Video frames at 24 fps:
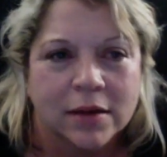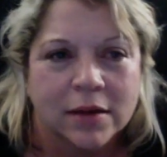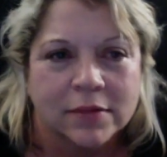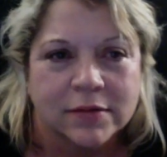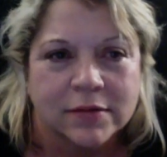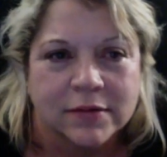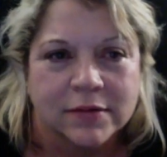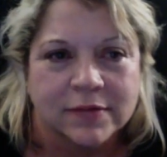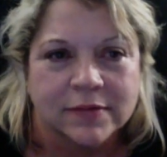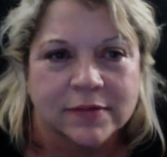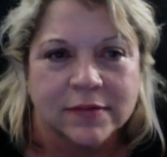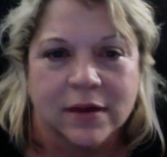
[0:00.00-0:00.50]

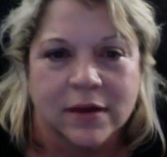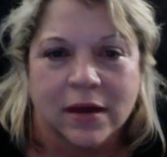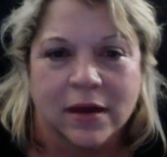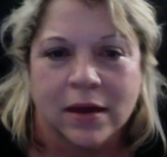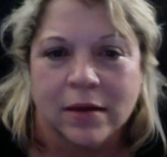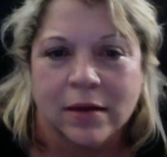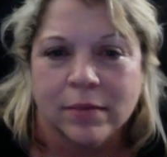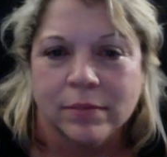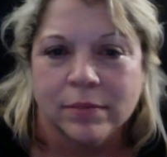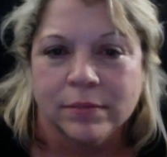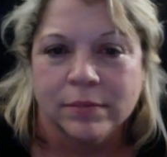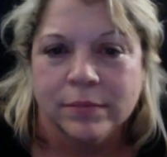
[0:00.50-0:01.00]
just
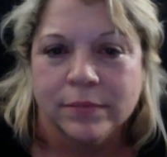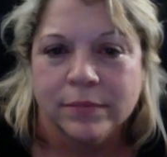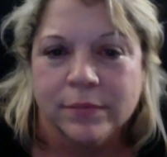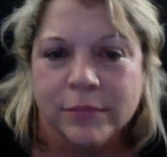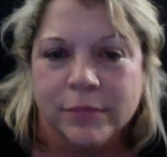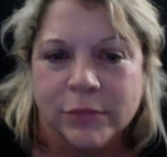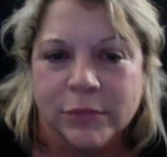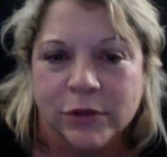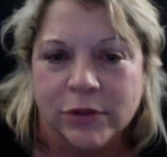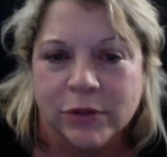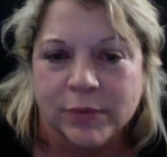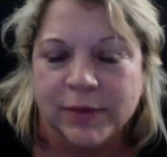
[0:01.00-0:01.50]

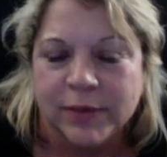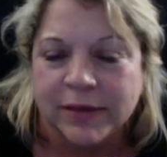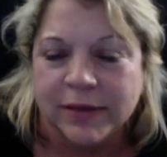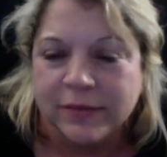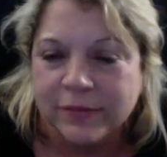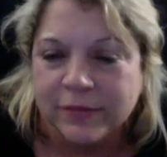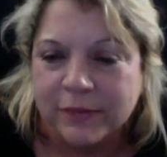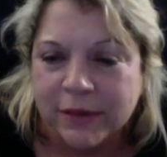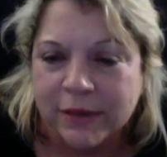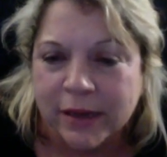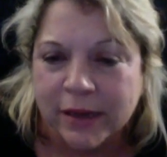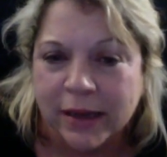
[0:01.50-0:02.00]
do the
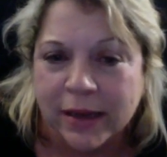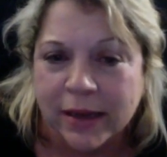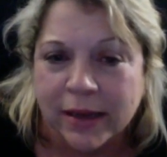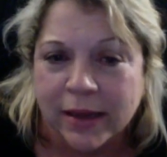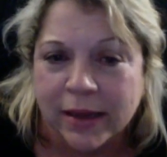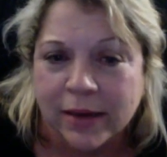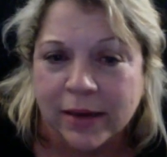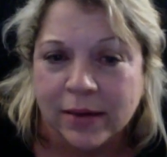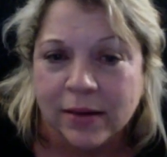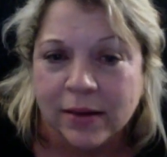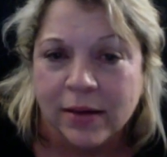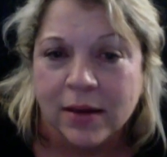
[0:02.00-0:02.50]
best you
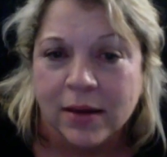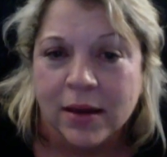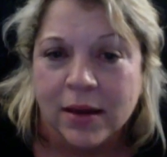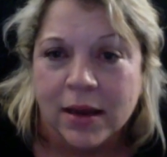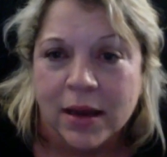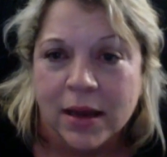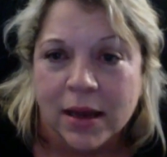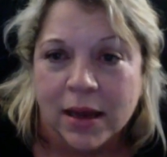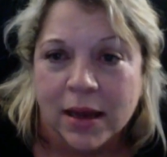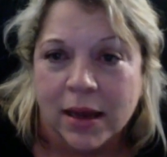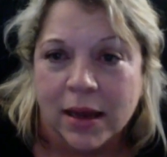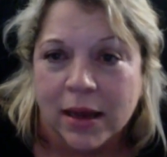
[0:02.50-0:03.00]
can,
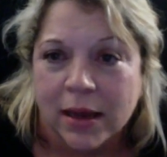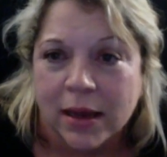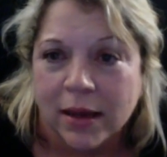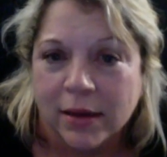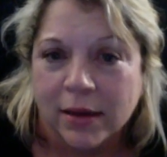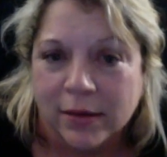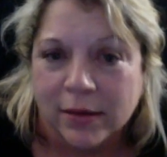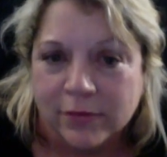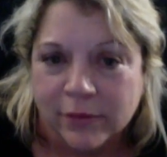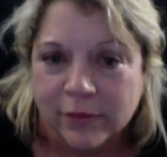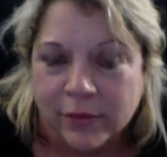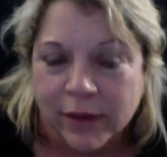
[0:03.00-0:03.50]
and
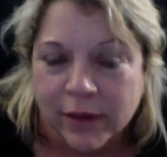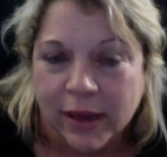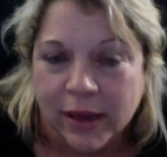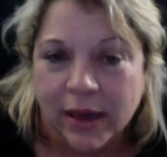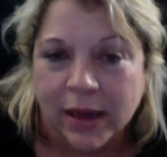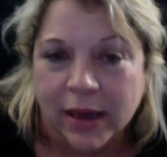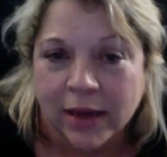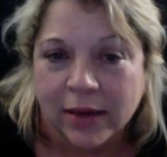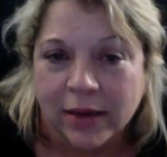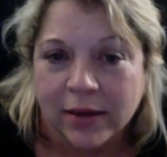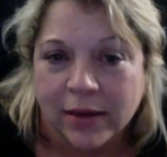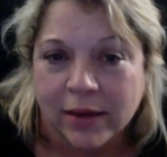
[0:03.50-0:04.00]
it's
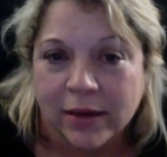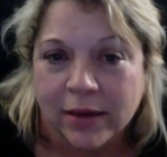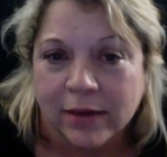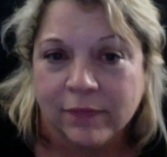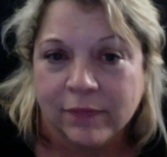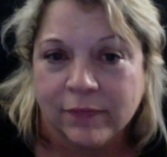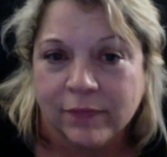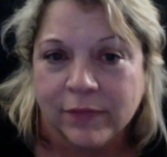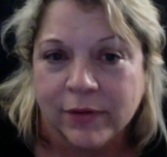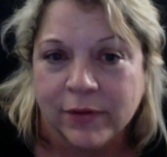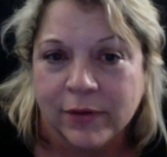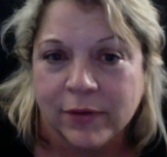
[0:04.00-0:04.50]
okay
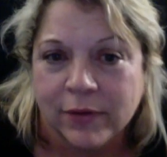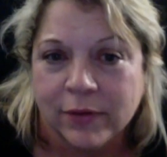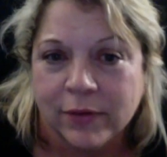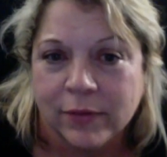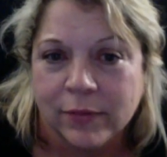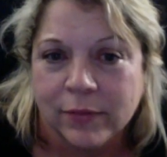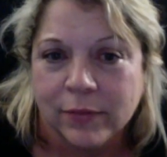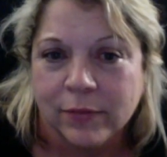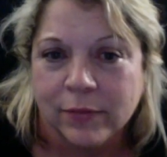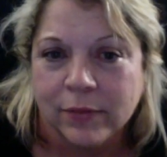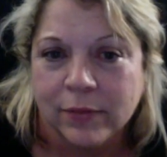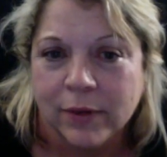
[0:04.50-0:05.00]
if
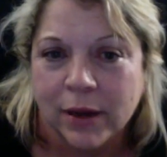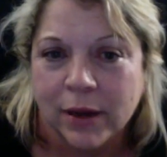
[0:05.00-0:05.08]
you